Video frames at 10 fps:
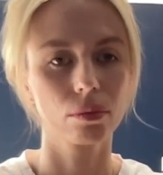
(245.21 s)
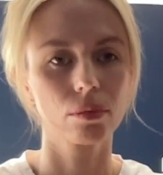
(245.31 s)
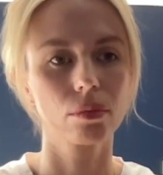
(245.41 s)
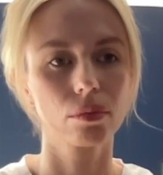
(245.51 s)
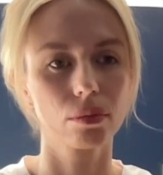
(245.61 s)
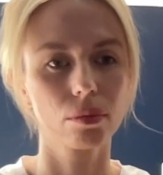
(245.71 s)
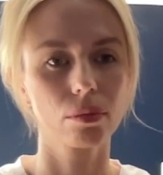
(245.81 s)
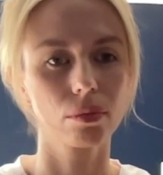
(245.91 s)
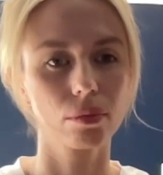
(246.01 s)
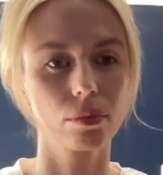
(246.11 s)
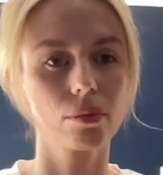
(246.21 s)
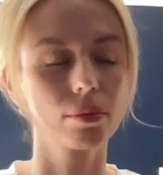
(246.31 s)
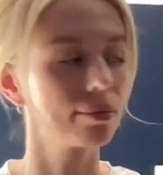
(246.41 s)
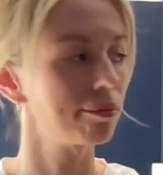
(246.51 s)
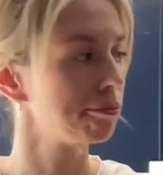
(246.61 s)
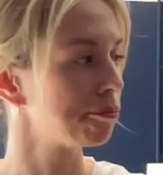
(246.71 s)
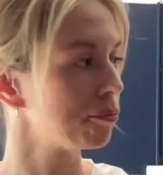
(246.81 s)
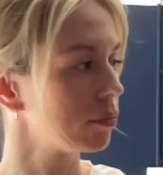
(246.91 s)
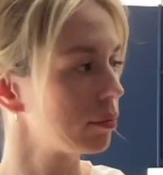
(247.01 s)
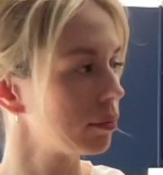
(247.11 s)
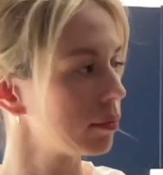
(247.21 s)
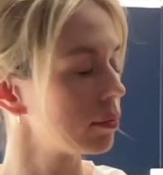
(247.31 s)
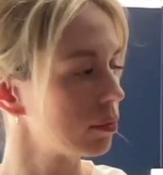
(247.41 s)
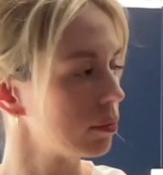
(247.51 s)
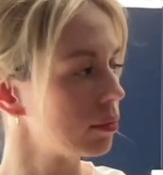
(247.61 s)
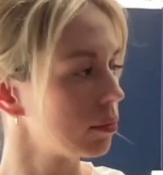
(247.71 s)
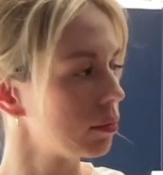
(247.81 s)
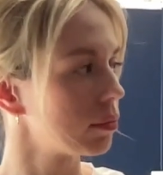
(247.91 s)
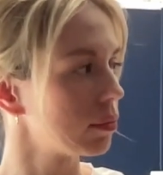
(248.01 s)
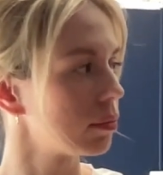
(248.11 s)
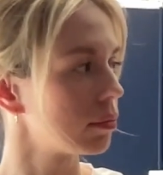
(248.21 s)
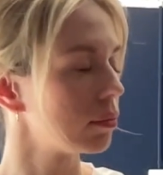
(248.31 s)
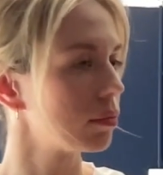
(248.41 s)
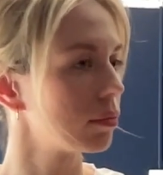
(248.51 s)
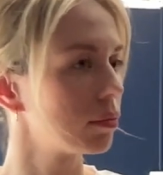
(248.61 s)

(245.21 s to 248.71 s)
(silent)